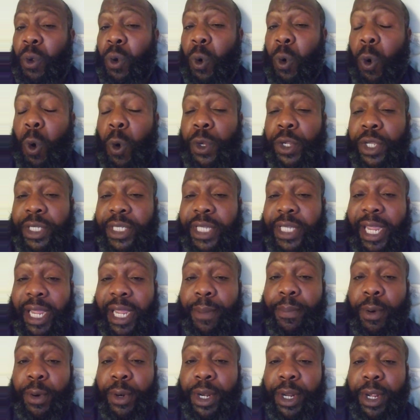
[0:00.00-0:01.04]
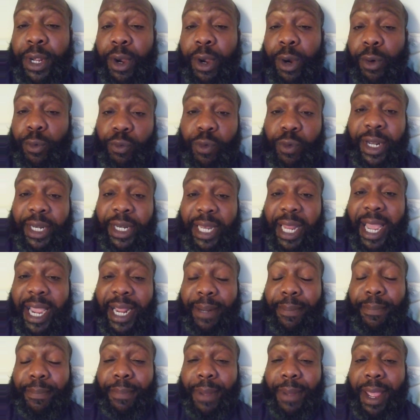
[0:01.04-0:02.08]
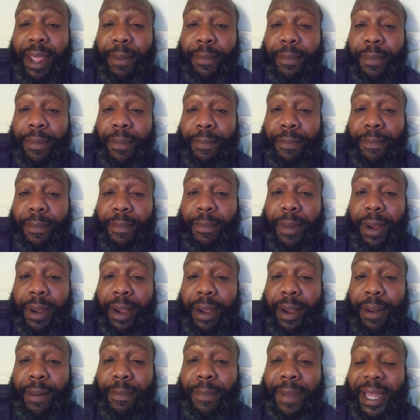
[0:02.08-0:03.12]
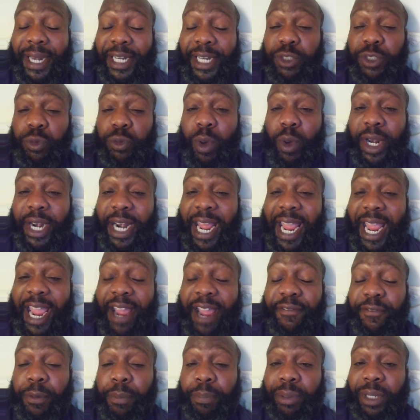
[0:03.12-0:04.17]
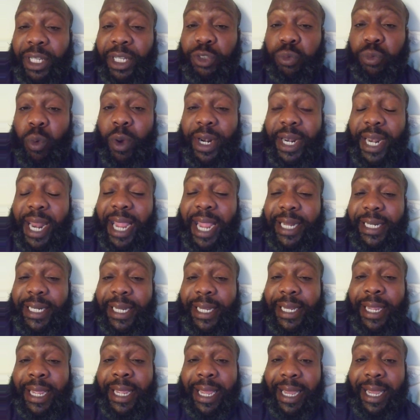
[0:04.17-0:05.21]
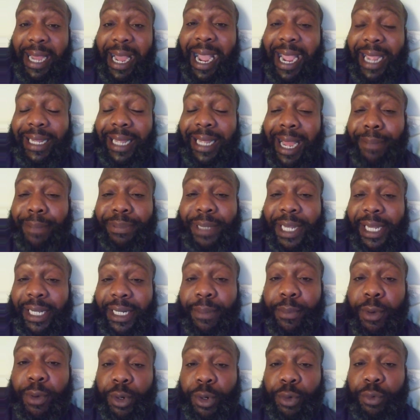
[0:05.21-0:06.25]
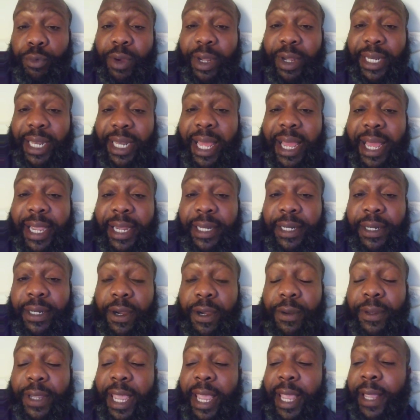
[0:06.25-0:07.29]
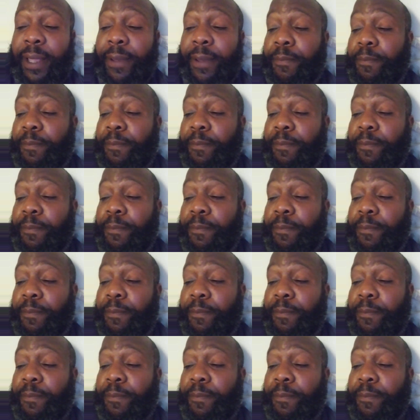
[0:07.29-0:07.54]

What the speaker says: Or you can take them on the run line at -1.5 for plus 190. I'm taking them on the run line, okay?